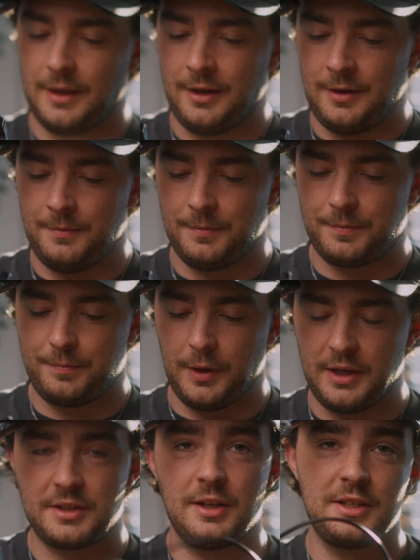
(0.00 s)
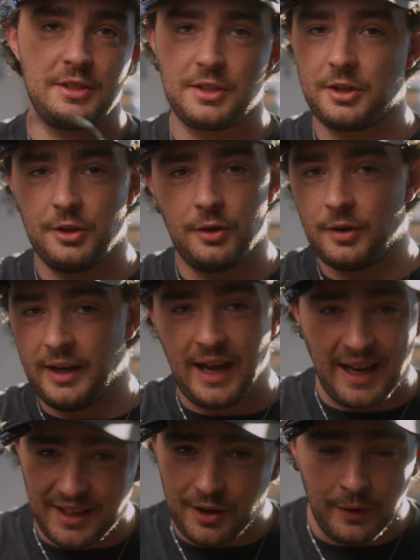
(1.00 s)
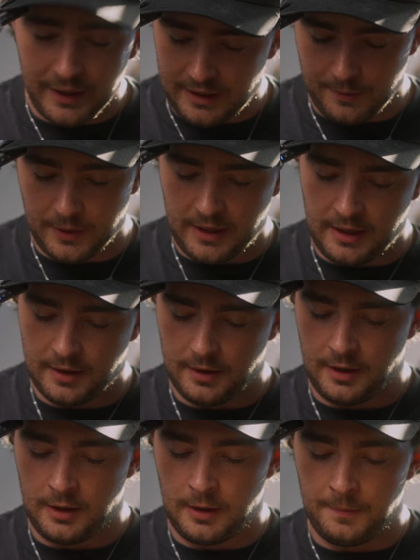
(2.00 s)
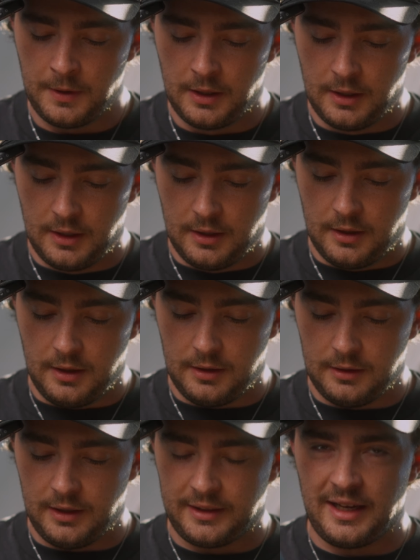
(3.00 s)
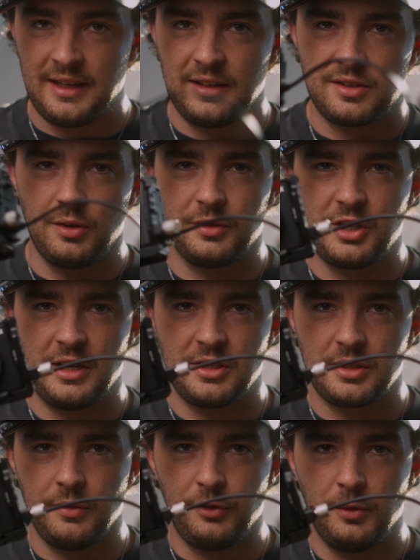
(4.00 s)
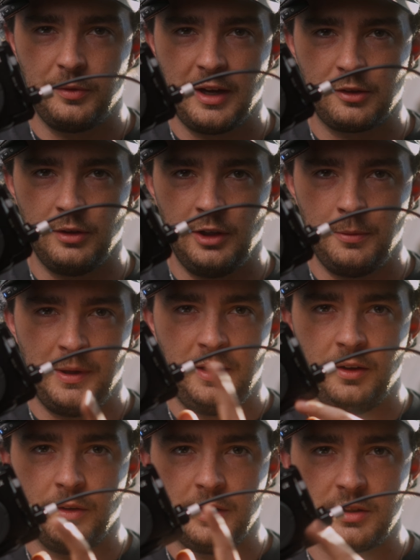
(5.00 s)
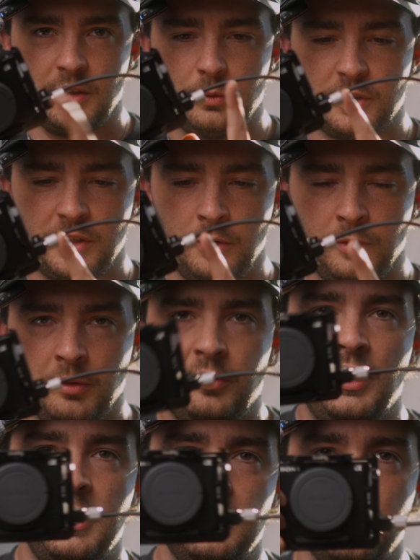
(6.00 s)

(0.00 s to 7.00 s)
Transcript: but it's nice and secure. It ain't going anywhere. Again, it sort of changes the form factor a little bit. You got this little silver thing